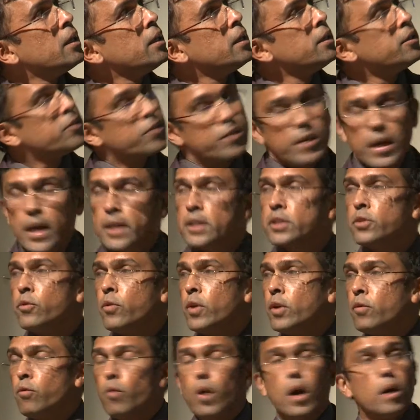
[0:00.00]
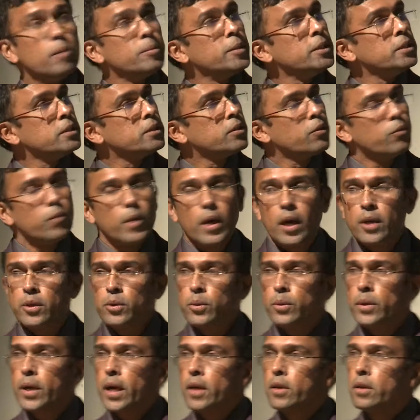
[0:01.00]
interactive environment where
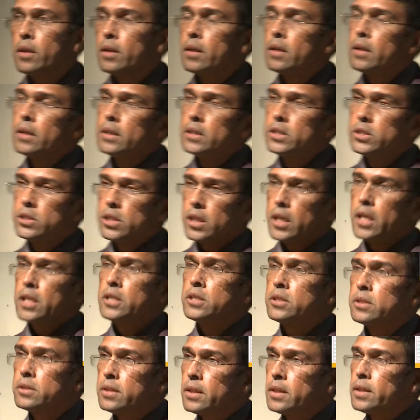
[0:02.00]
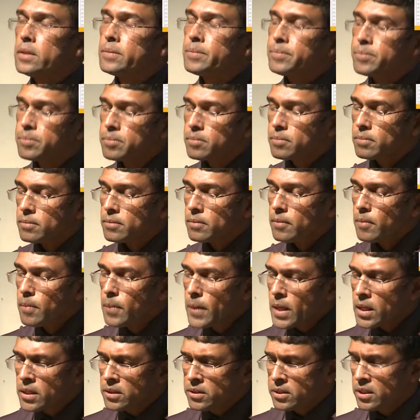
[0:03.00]
you can change the
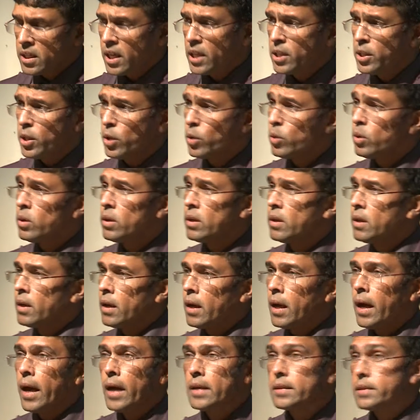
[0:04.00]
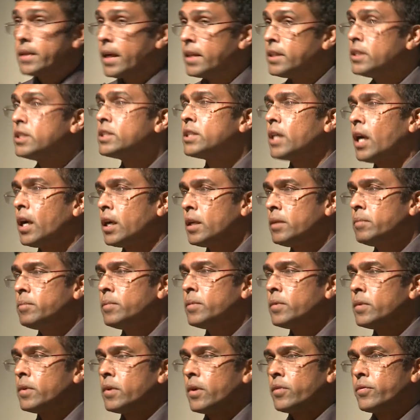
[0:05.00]
schedule at any time
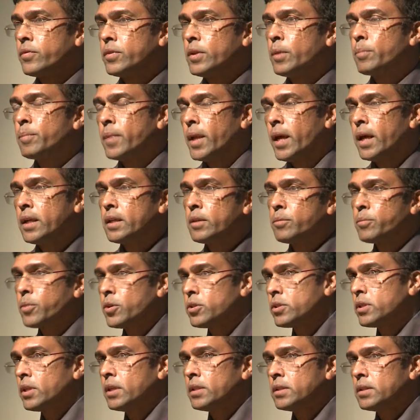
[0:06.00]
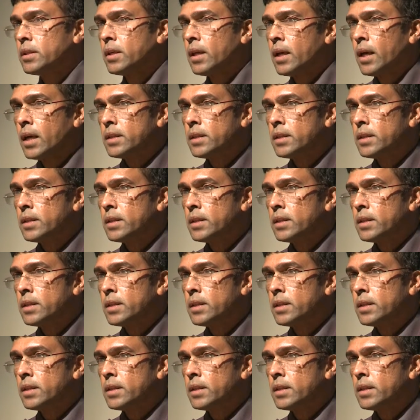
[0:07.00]
of your planning process.